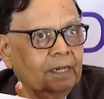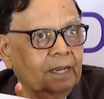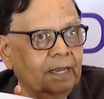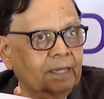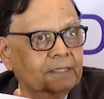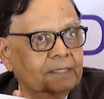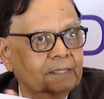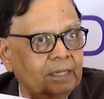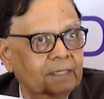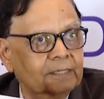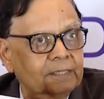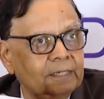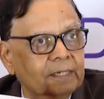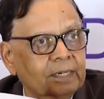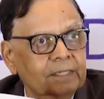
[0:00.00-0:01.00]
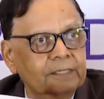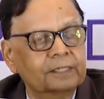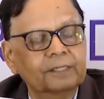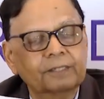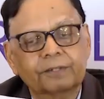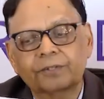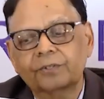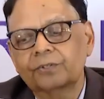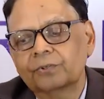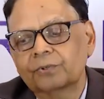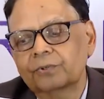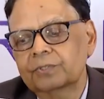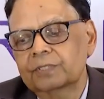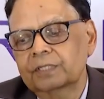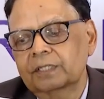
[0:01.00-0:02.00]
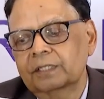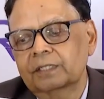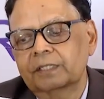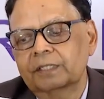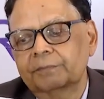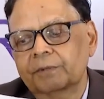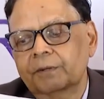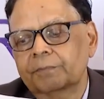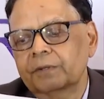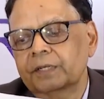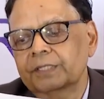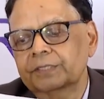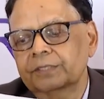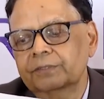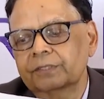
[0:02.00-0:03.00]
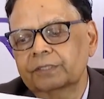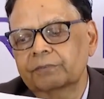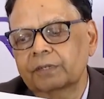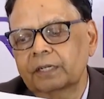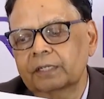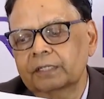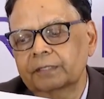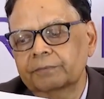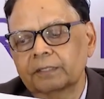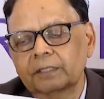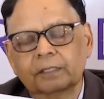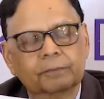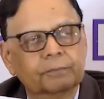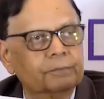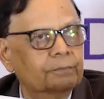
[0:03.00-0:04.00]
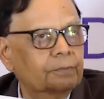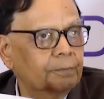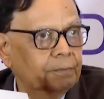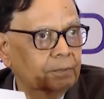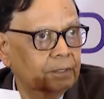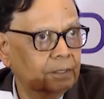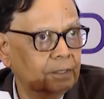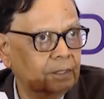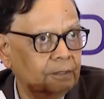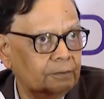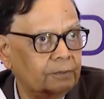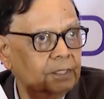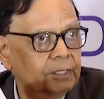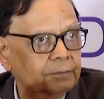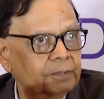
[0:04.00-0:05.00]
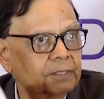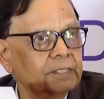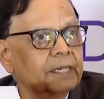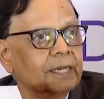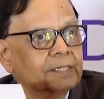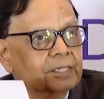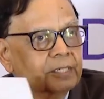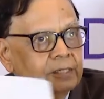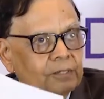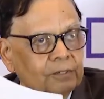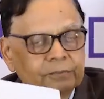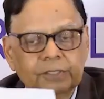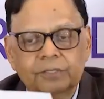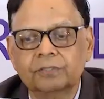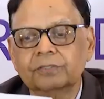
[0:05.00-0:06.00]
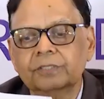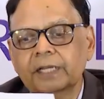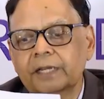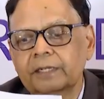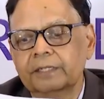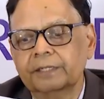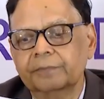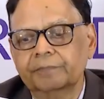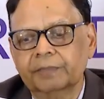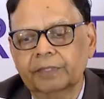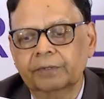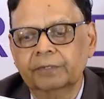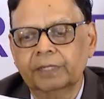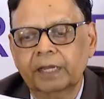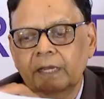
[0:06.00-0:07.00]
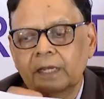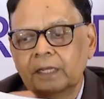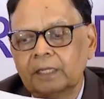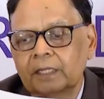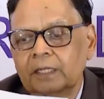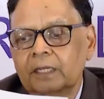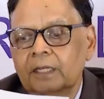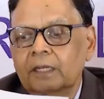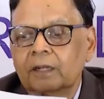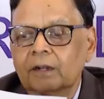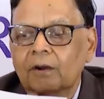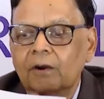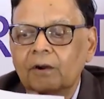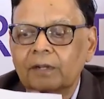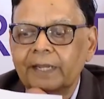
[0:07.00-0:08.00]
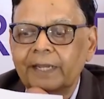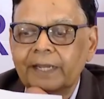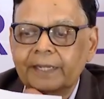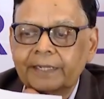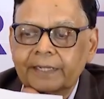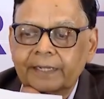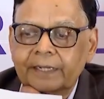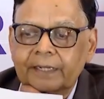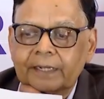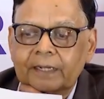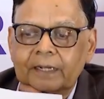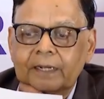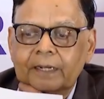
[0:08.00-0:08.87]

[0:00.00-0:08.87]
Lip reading: as the criterion, use the population of the vulnerable sections of the society. Okay. On area,